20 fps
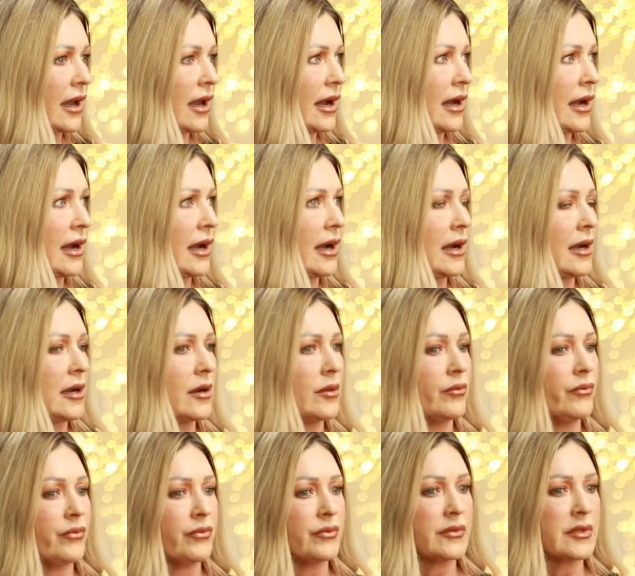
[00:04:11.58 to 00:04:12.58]

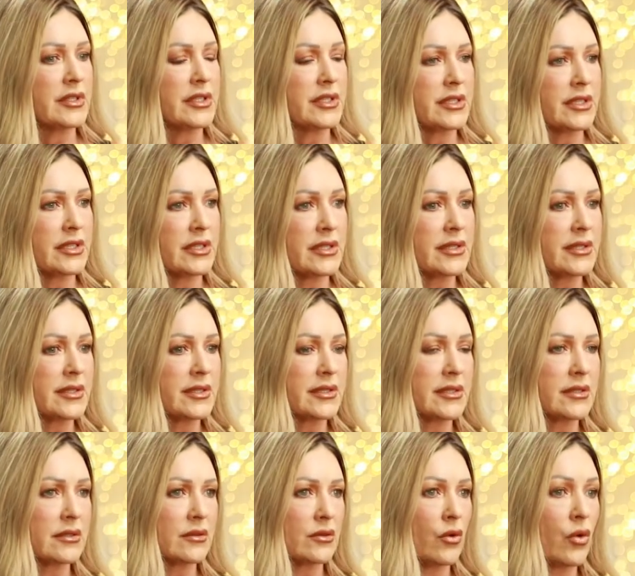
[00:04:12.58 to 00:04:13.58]
um,
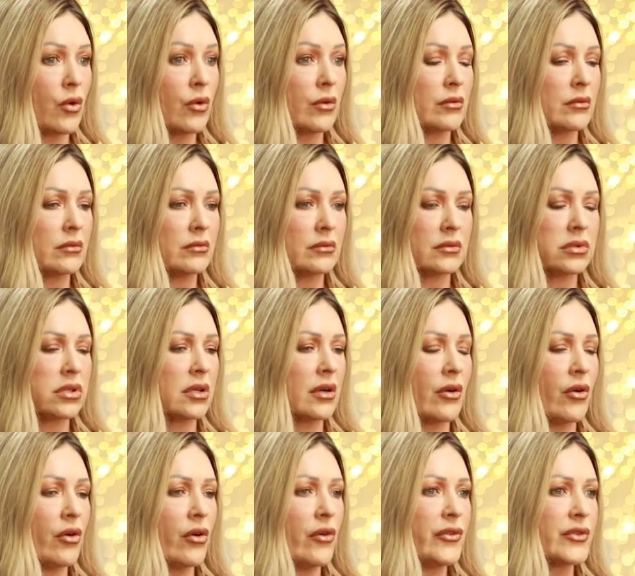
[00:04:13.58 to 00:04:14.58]
just
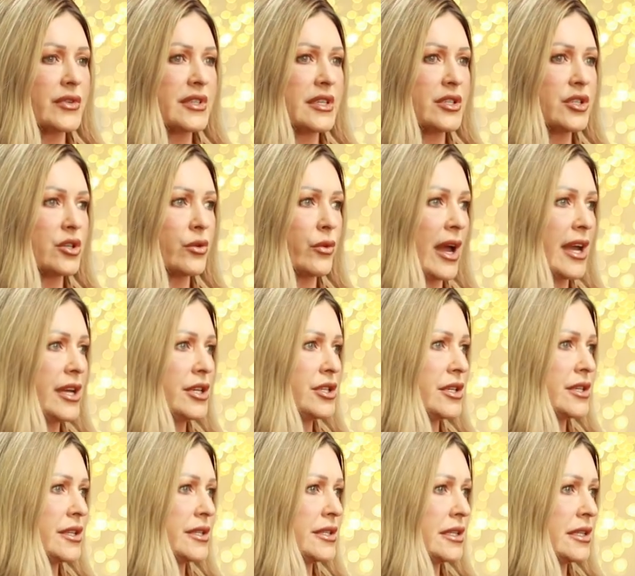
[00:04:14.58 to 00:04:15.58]
awful
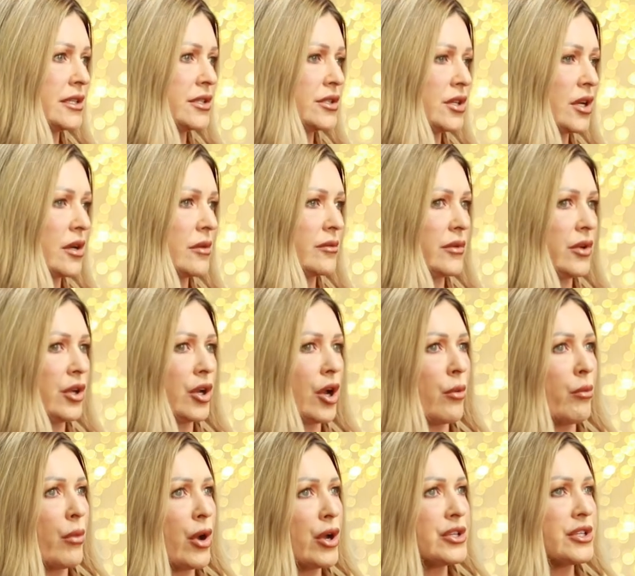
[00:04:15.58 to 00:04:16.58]
situations in terms, you know
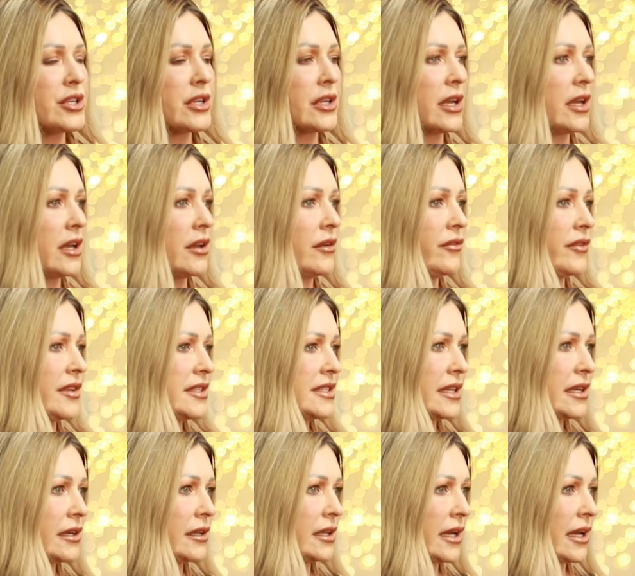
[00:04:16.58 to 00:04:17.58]
emotionally
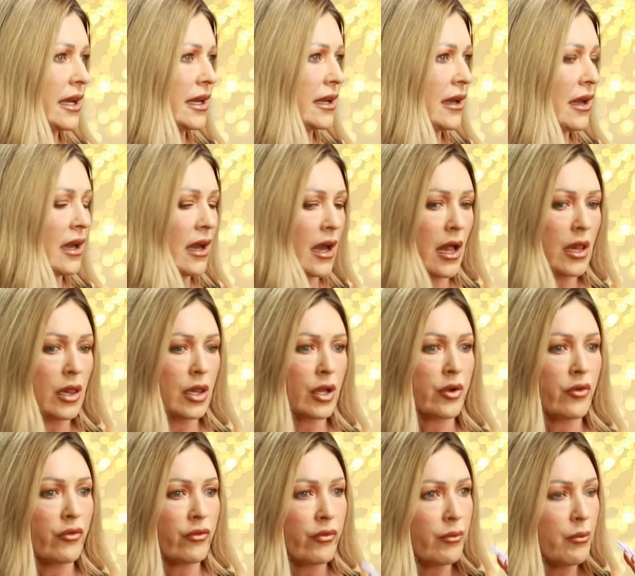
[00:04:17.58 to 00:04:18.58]
physically a lot
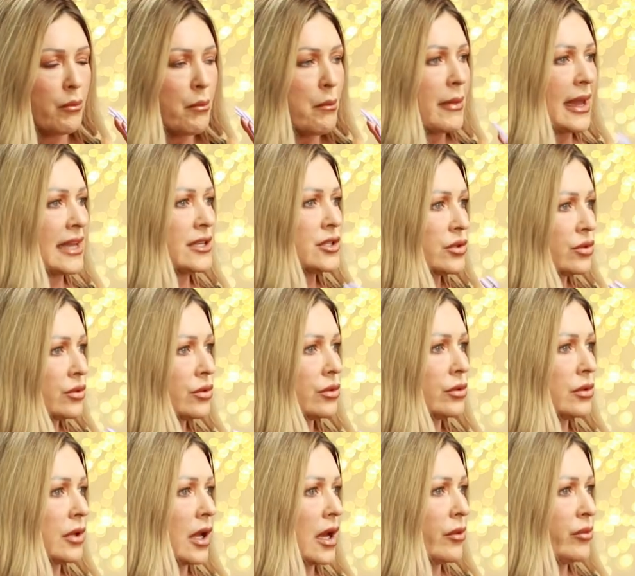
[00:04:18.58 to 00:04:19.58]
of
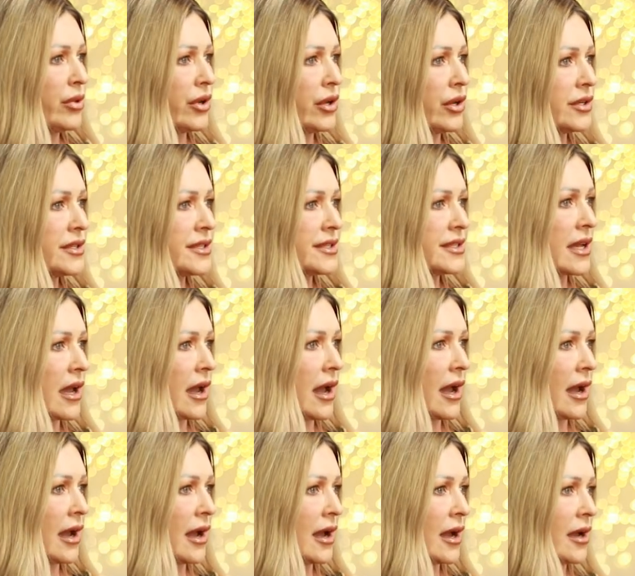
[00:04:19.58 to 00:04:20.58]
mental abuse
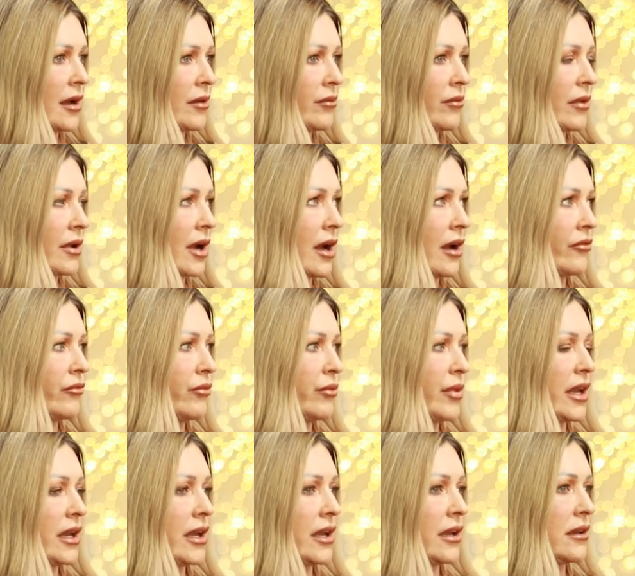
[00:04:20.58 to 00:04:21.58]
um, i've
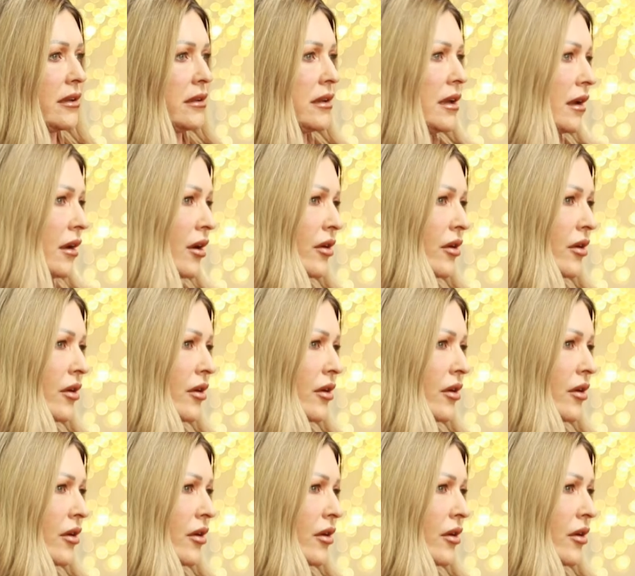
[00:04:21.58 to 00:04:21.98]
been in yeah